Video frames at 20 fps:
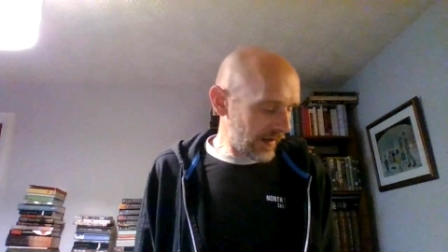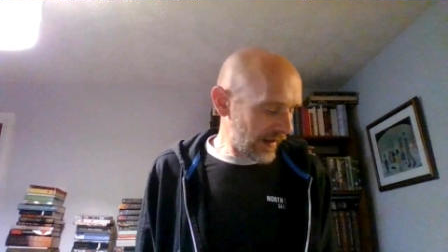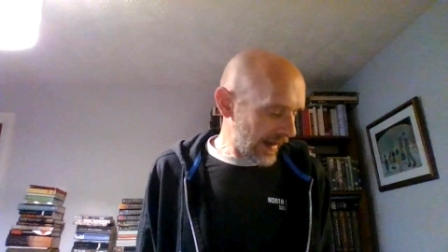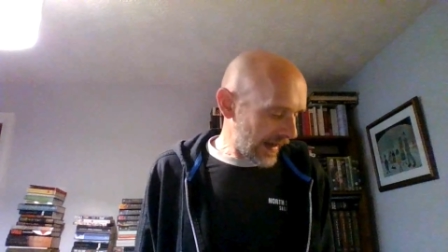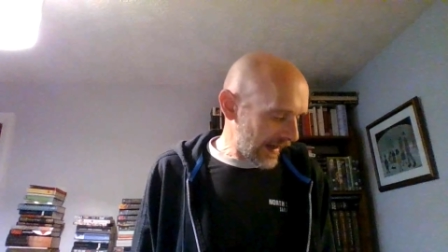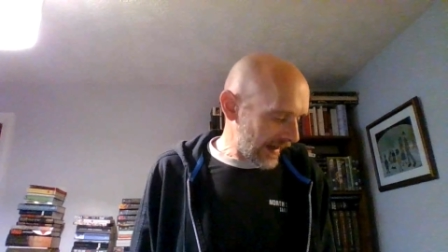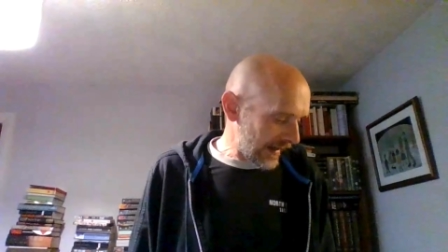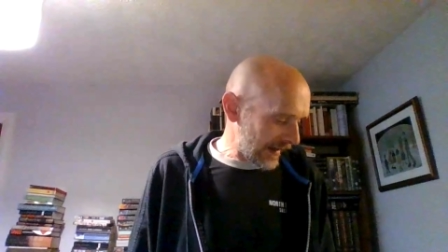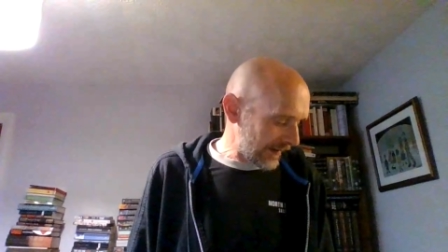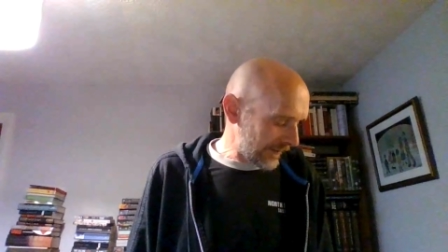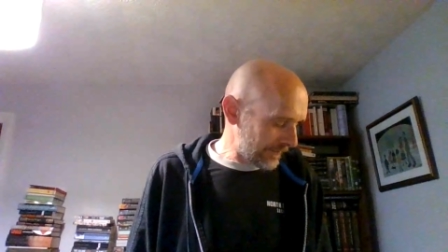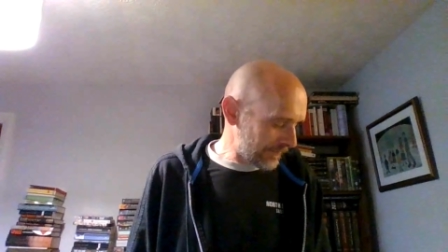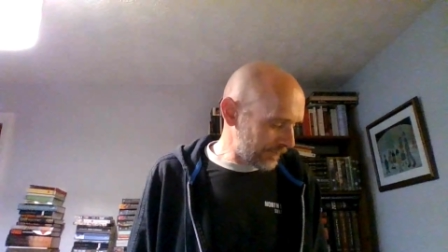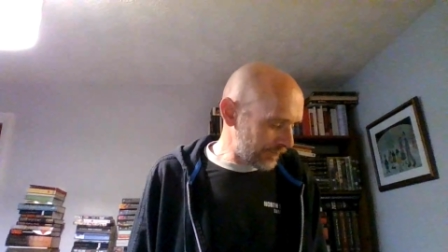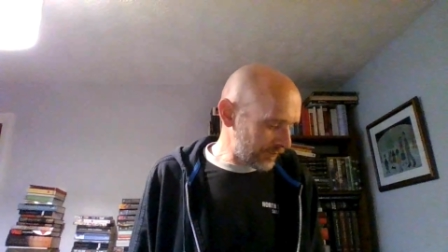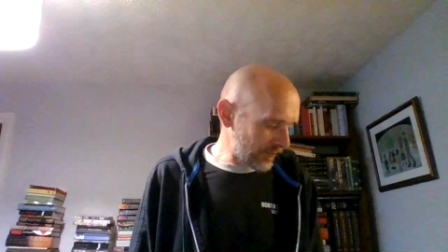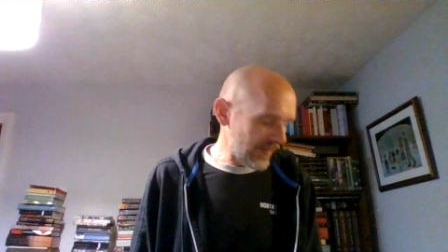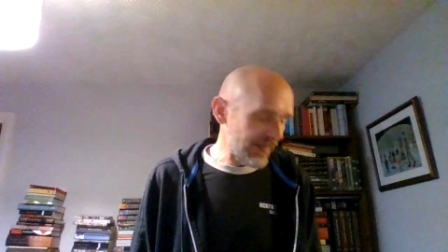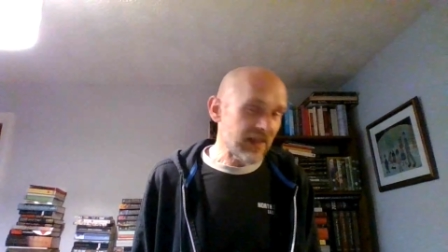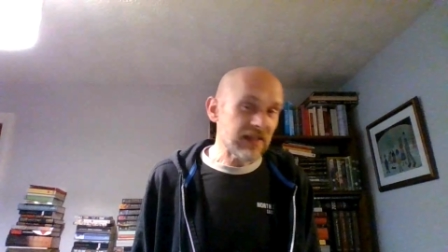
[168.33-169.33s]
Uh,
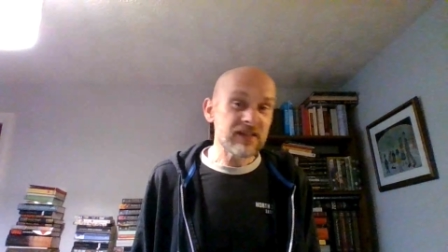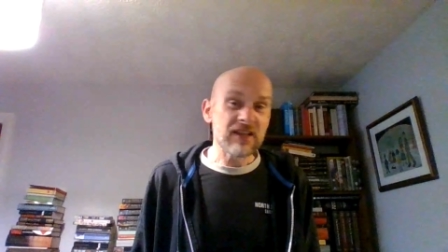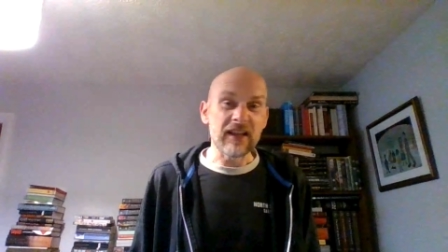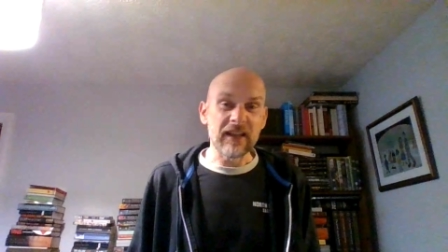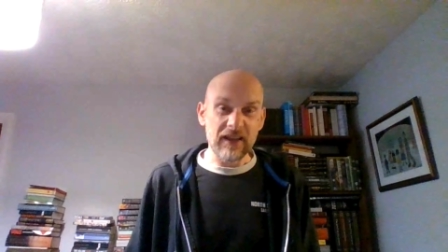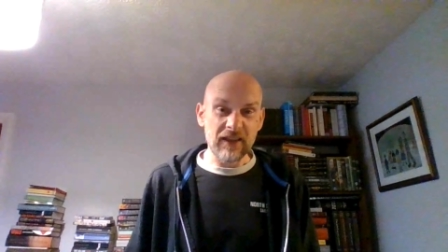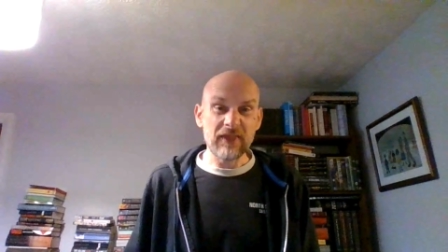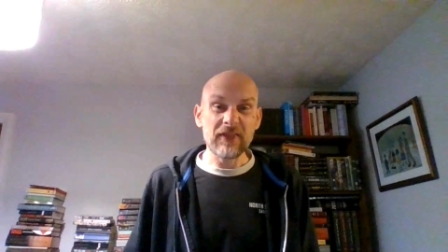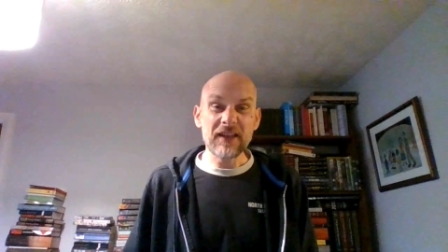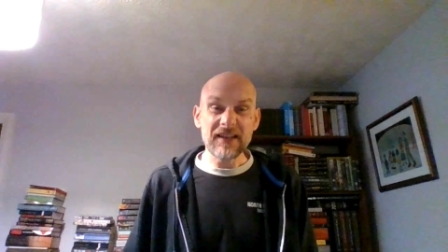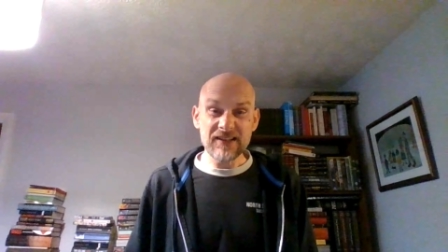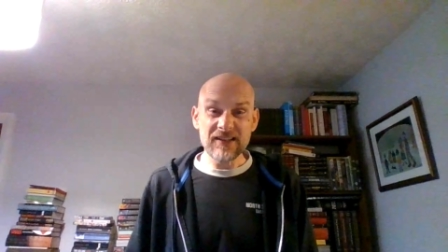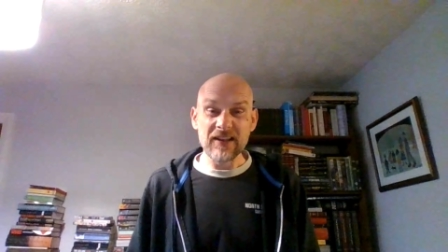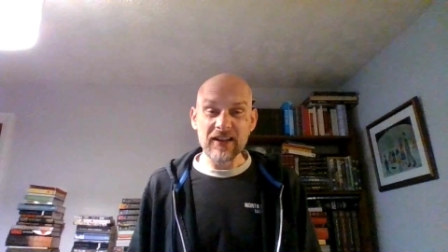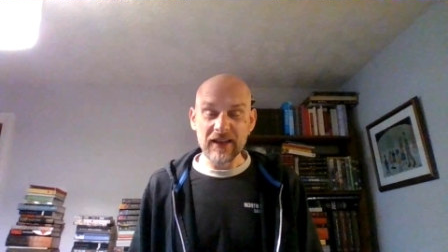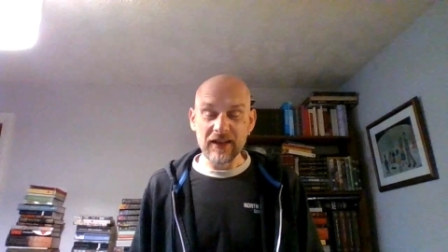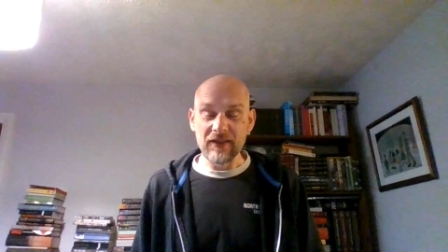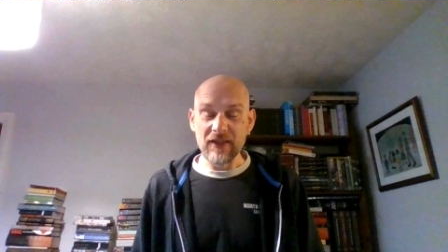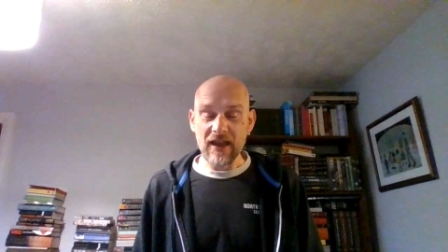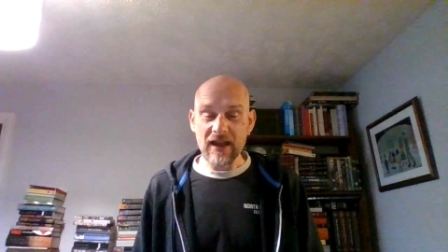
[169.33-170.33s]
things like things
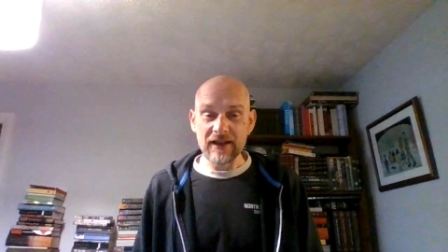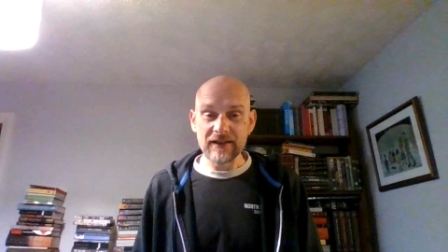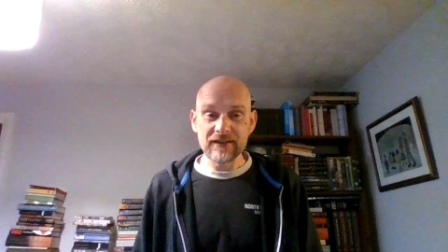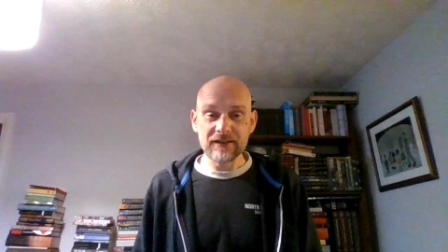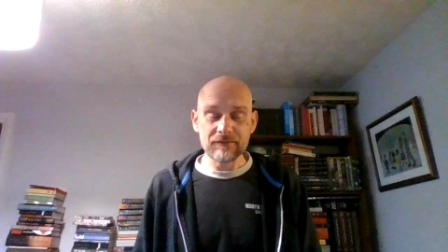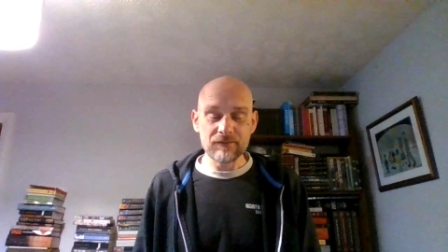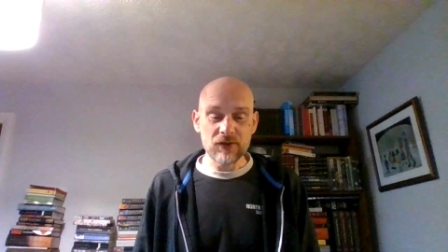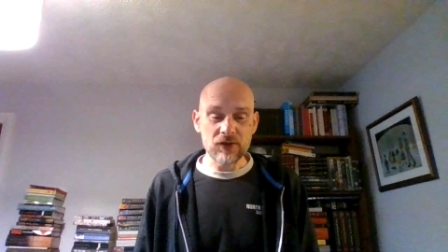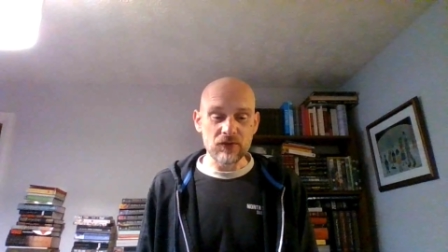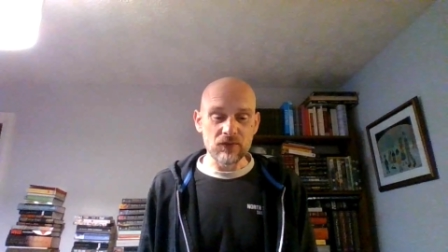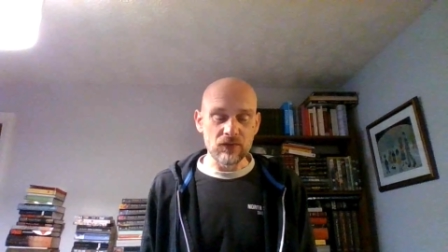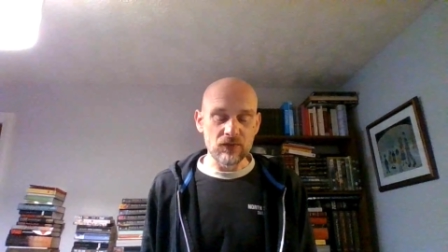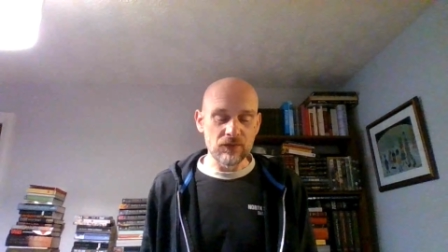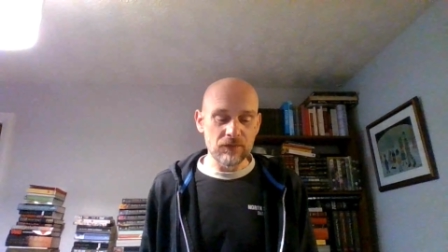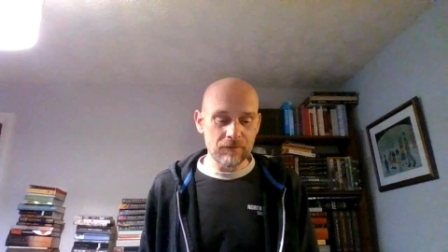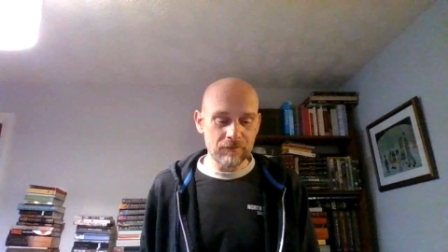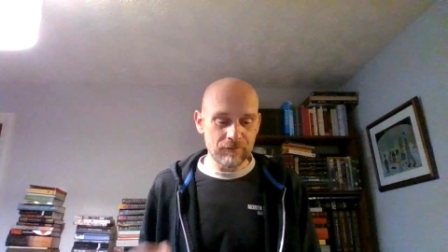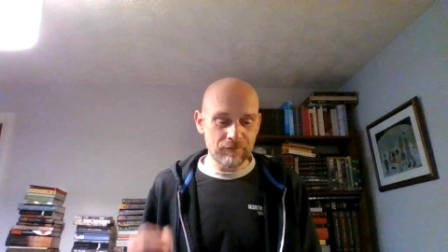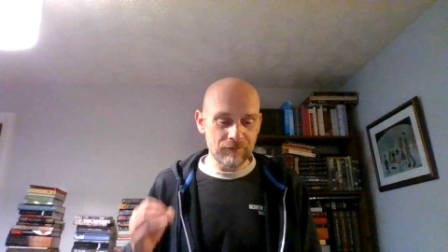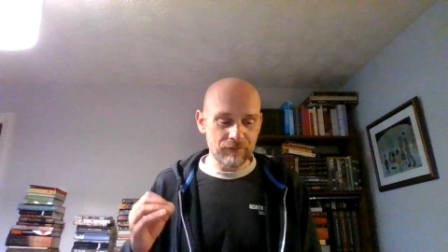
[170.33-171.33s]
like that. So
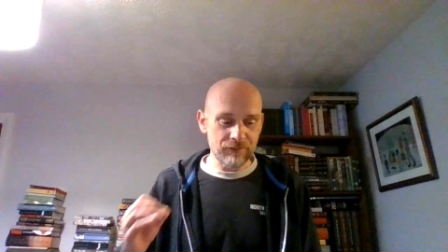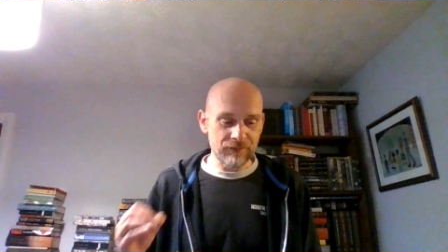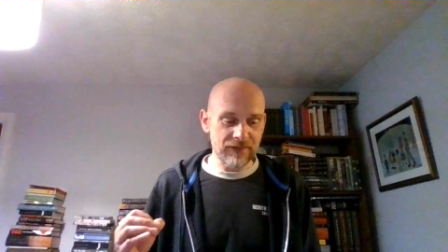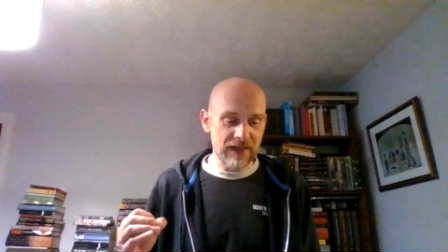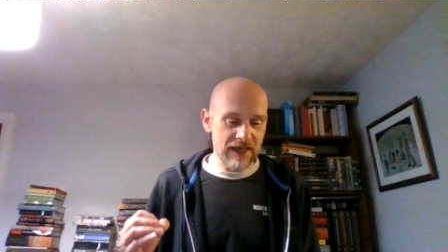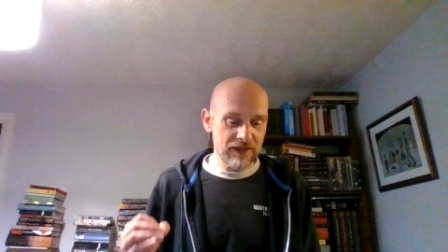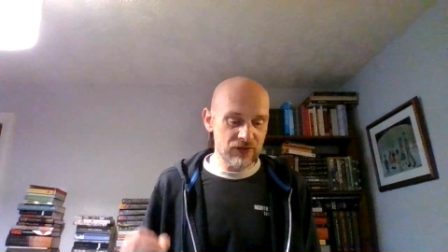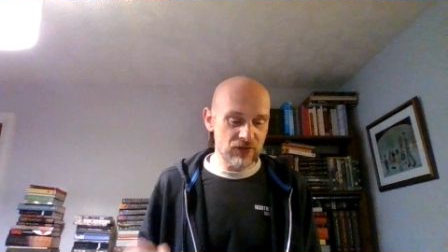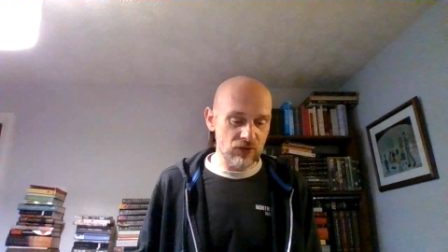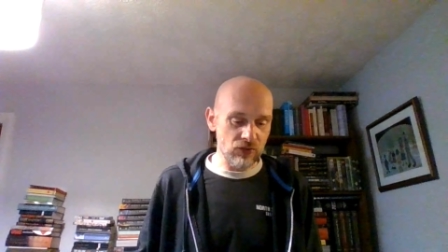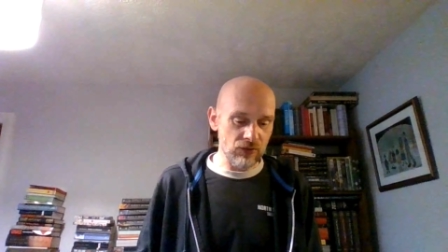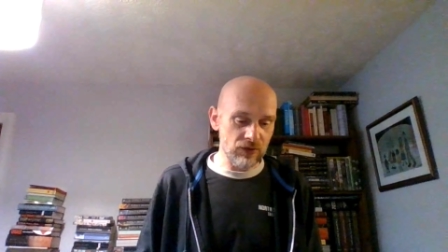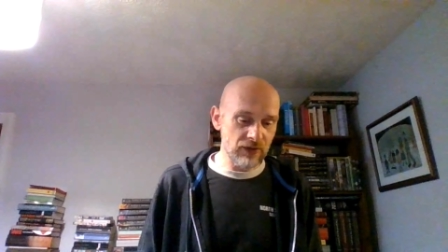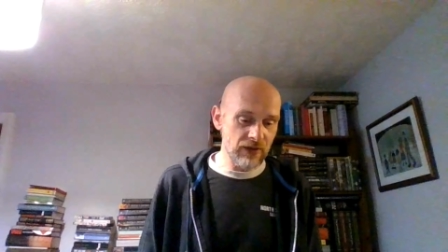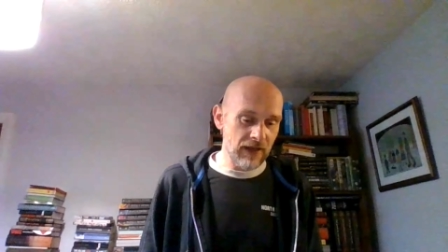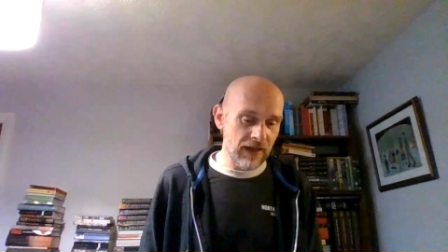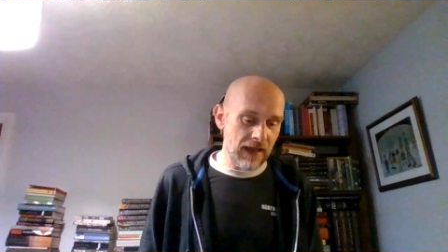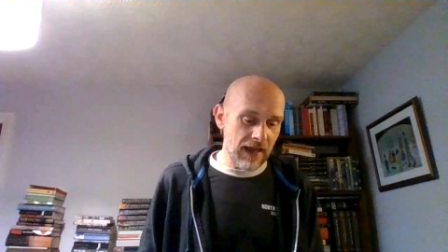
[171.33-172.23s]
that's good.